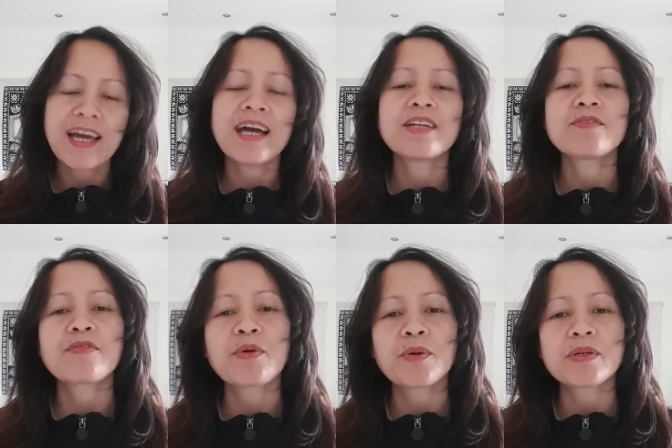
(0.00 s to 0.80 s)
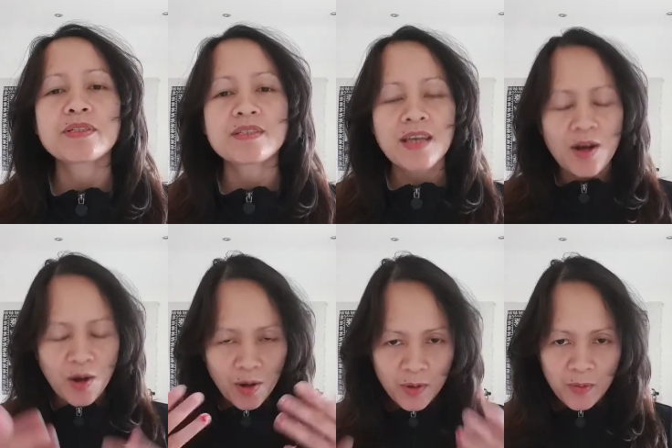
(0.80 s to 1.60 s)
And of course,
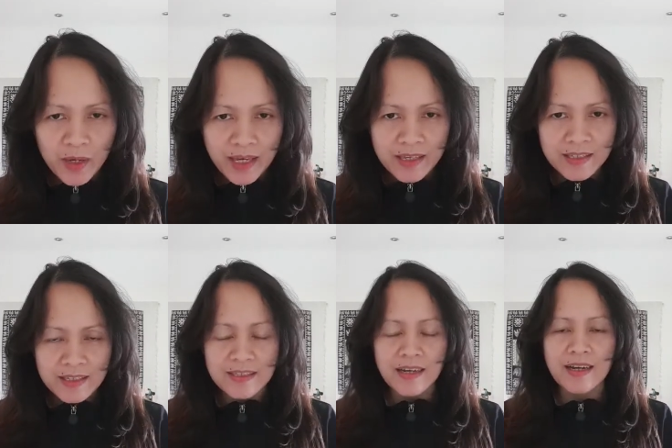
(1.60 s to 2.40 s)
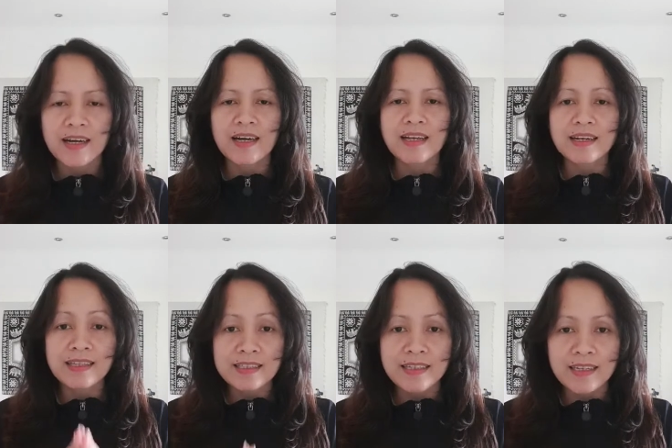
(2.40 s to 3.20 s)
always
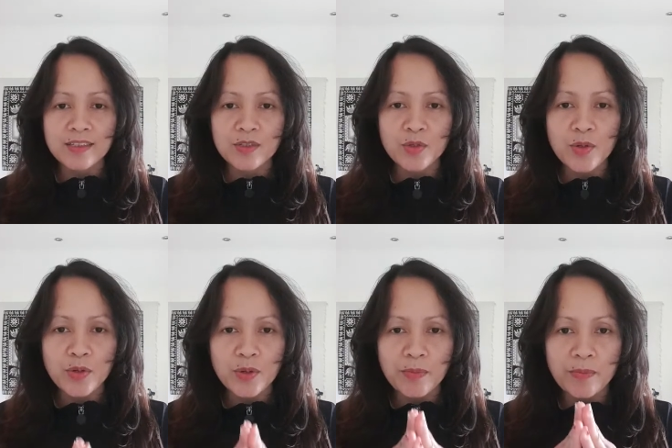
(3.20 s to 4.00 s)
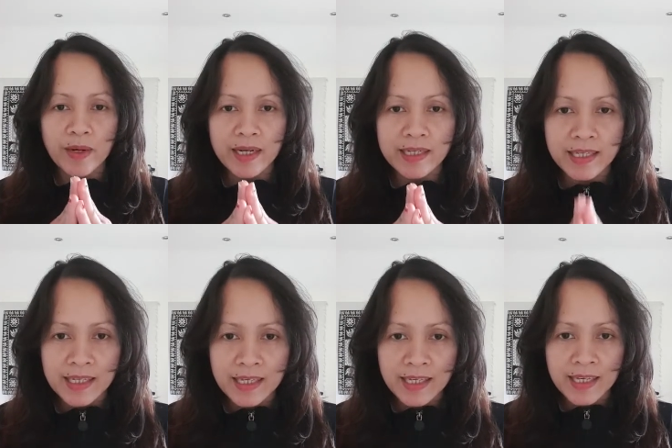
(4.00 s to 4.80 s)
listen to your body,